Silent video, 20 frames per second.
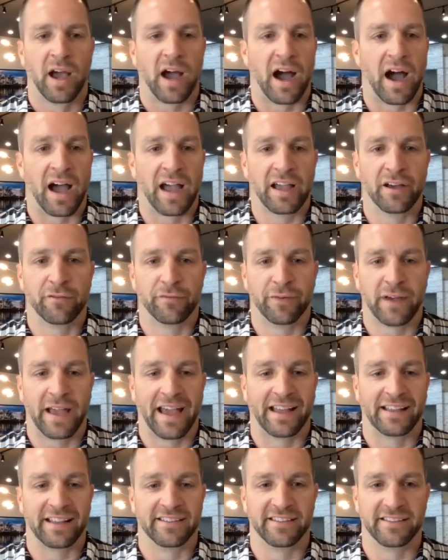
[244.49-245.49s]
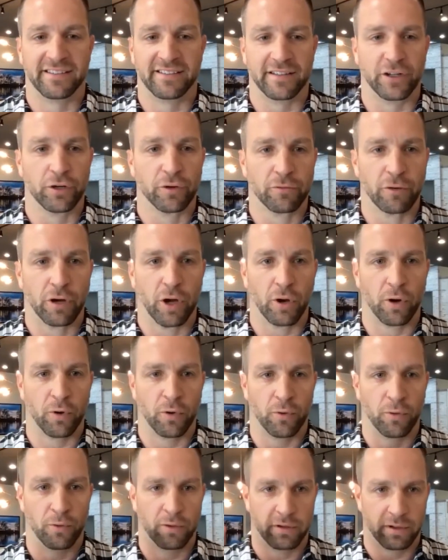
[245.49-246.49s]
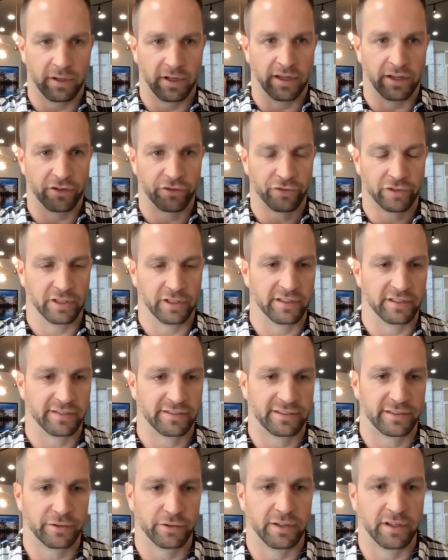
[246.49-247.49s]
I have had zero interest